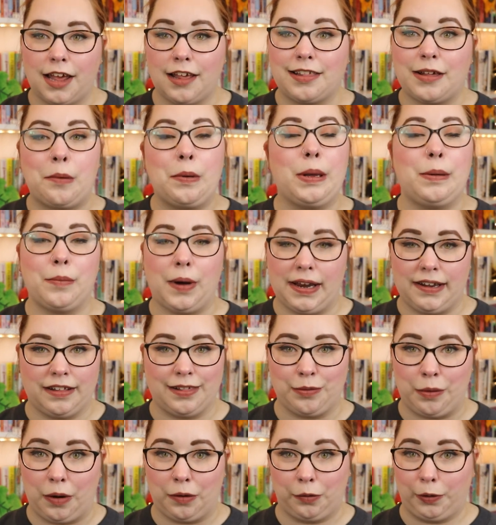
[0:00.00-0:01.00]
So we might
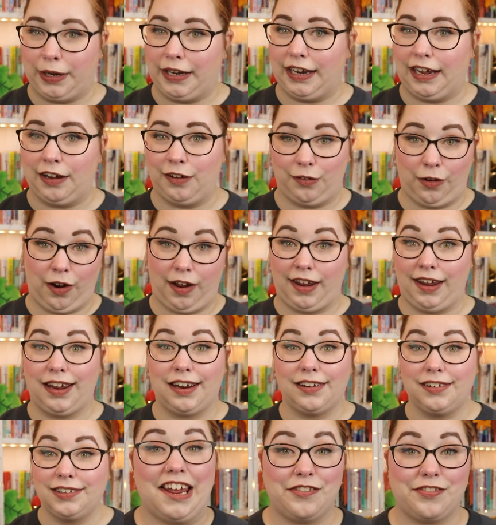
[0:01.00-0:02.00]
as well read it,
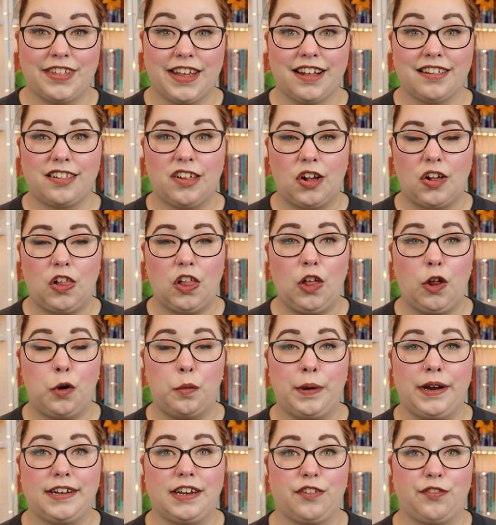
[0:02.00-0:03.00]
right? If things look a
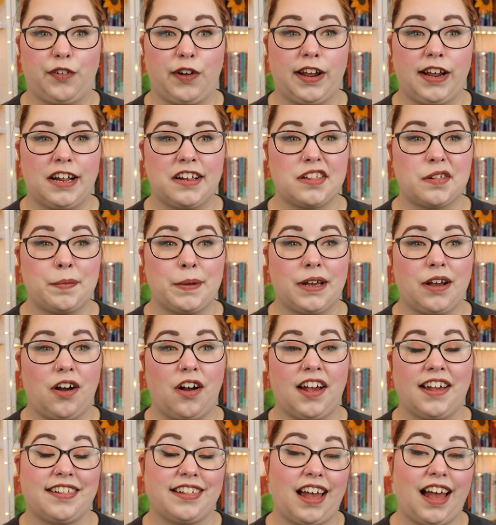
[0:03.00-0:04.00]
little bit different, it's
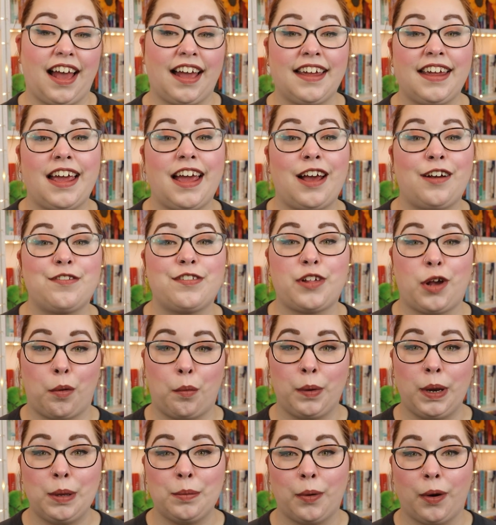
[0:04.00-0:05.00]
because I have so
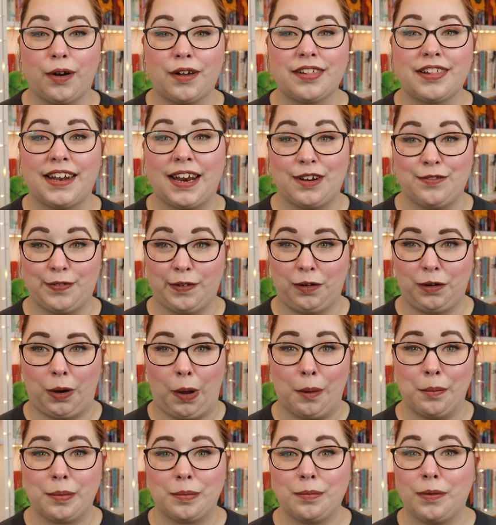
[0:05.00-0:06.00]
many books that I filled
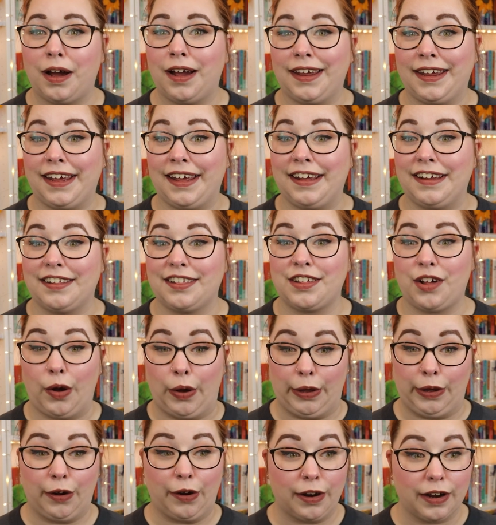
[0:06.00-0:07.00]
up my
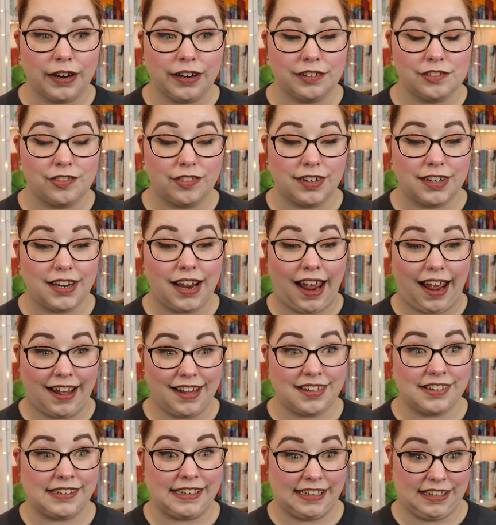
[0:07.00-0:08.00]
entire
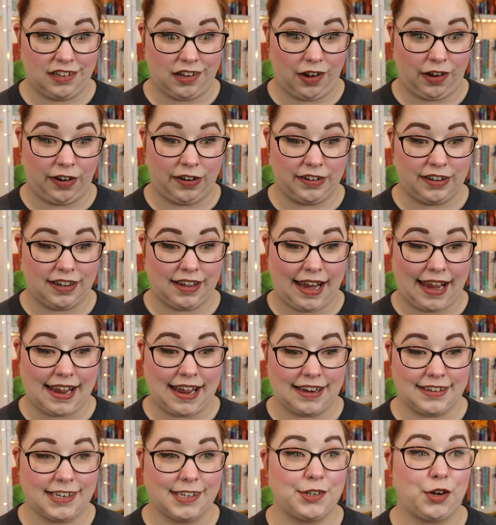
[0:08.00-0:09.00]
SD card and I
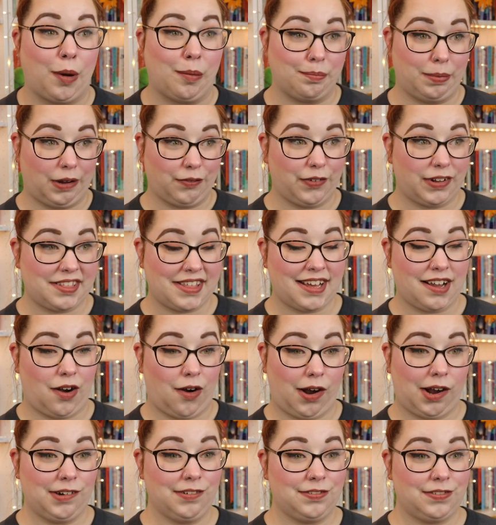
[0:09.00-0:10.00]
had to dump everything
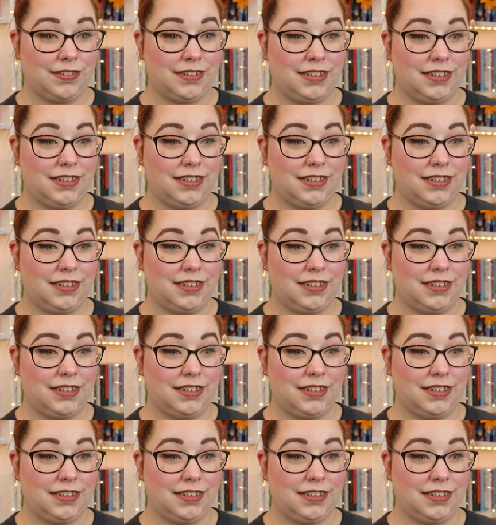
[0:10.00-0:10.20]
off,